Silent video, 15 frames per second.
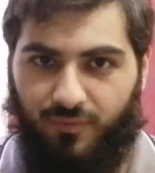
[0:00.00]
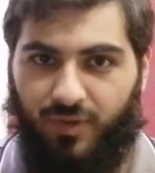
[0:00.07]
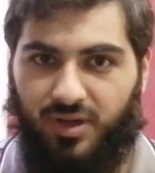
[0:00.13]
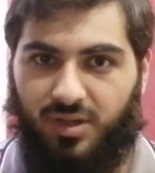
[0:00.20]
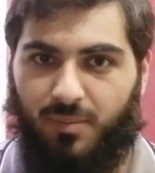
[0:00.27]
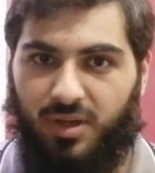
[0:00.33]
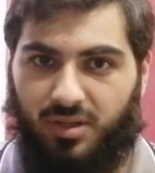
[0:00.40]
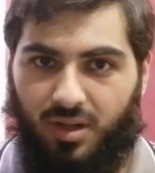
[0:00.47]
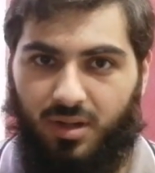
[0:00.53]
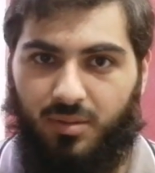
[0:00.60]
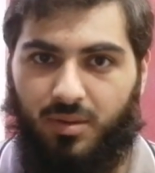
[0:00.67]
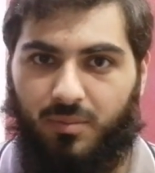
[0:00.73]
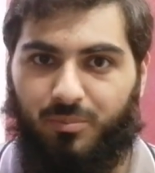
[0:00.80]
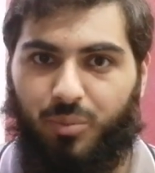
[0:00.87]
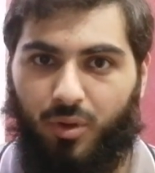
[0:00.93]
the
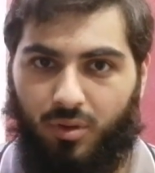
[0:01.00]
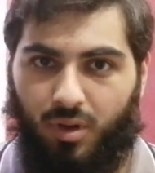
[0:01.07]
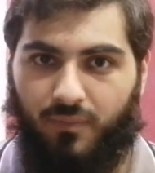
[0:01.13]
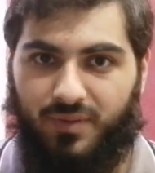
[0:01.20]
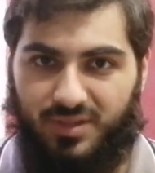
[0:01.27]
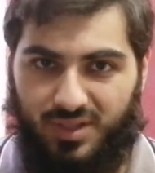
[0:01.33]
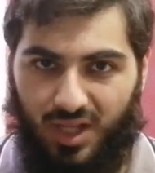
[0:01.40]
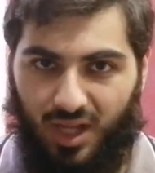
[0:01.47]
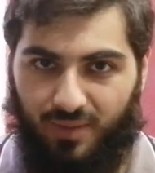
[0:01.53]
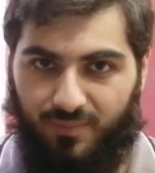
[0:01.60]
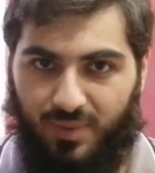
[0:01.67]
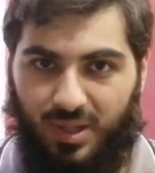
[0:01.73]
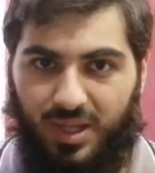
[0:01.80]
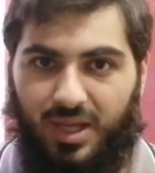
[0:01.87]
fundamental book of Islam,